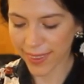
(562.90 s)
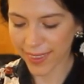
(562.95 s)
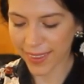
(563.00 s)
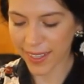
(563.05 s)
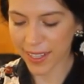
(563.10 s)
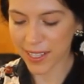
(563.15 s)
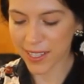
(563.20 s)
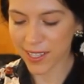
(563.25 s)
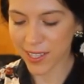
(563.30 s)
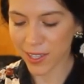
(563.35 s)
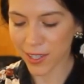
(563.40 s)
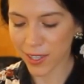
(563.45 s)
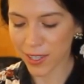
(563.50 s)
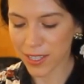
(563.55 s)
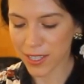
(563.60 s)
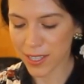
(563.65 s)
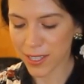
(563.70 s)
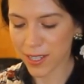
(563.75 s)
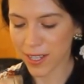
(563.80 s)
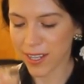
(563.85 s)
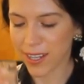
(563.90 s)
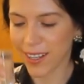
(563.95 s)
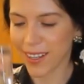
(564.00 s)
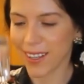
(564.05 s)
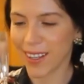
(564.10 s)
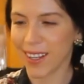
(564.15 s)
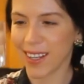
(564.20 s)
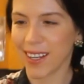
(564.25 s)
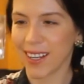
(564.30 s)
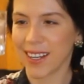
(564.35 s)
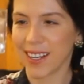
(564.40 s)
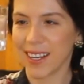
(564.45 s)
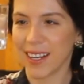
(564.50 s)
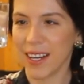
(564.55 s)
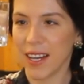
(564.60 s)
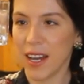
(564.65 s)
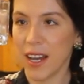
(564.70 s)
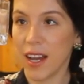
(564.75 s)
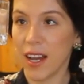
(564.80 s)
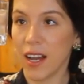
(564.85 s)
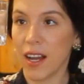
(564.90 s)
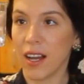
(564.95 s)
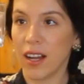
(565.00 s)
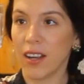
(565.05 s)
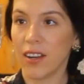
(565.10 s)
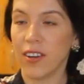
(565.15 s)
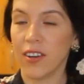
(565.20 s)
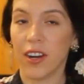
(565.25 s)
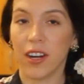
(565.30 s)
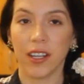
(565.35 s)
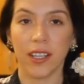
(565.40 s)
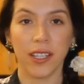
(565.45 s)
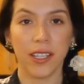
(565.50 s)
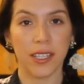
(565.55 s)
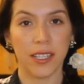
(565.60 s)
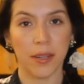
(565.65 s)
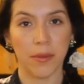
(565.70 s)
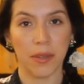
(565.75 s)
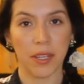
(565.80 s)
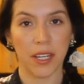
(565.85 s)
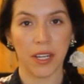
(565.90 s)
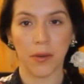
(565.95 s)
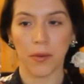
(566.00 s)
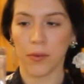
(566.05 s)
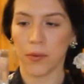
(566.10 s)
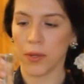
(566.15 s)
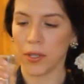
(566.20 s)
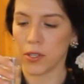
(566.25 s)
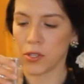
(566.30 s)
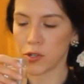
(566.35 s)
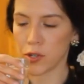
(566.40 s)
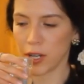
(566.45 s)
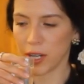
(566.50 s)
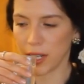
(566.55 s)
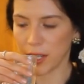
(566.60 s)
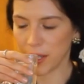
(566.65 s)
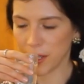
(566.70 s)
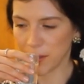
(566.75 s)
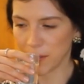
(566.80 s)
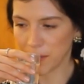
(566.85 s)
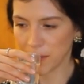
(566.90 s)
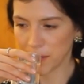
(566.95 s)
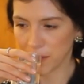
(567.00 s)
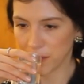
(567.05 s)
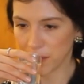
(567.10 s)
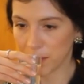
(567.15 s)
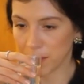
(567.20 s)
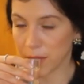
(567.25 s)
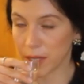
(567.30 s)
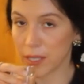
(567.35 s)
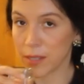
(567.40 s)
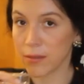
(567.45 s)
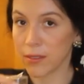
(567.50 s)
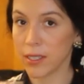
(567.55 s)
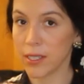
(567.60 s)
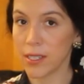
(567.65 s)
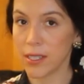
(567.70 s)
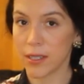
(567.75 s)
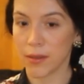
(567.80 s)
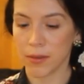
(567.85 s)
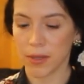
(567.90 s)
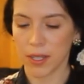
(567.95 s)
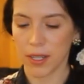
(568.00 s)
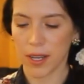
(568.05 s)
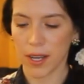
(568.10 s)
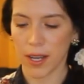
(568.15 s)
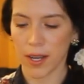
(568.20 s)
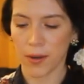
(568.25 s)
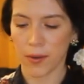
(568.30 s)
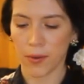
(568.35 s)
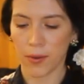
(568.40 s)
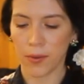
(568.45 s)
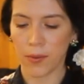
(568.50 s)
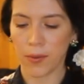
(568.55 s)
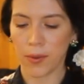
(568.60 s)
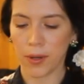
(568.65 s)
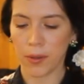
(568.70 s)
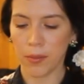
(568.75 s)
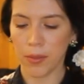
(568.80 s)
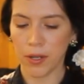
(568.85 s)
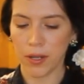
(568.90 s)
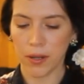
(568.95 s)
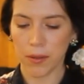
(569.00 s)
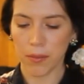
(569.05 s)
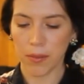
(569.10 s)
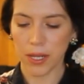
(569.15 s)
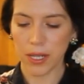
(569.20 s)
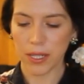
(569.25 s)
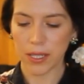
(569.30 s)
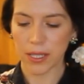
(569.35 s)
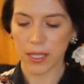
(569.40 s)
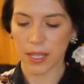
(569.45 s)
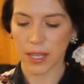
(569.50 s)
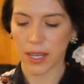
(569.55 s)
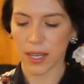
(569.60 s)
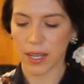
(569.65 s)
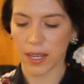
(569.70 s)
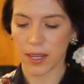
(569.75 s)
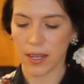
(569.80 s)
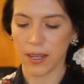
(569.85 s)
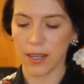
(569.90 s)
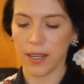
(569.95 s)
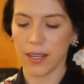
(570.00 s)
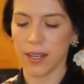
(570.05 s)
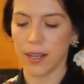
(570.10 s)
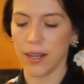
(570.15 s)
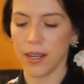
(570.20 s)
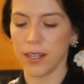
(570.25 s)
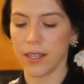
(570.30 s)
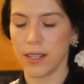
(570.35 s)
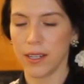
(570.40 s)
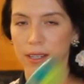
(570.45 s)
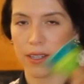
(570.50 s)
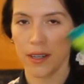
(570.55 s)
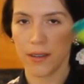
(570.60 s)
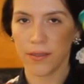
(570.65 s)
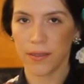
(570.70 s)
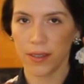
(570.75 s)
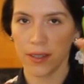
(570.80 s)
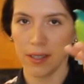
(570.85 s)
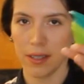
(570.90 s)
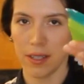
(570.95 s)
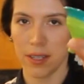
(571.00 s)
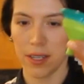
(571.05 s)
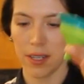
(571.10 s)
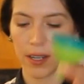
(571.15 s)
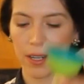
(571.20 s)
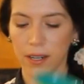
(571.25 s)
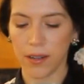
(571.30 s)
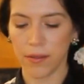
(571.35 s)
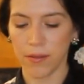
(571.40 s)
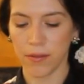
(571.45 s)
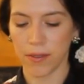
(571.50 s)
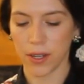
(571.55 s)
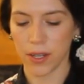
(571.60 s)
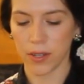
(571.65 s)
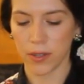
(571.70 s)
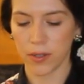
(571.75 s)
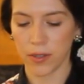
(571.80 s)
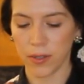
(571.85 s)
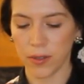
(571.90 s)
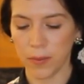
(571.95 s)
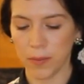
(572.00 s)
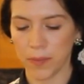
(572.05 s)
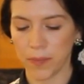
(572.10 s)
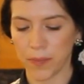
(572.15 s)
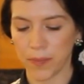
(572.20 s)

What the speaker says: this looks not like something I would want to drink, but definitely something I would want to put on my skin, and I definitely need a funnel.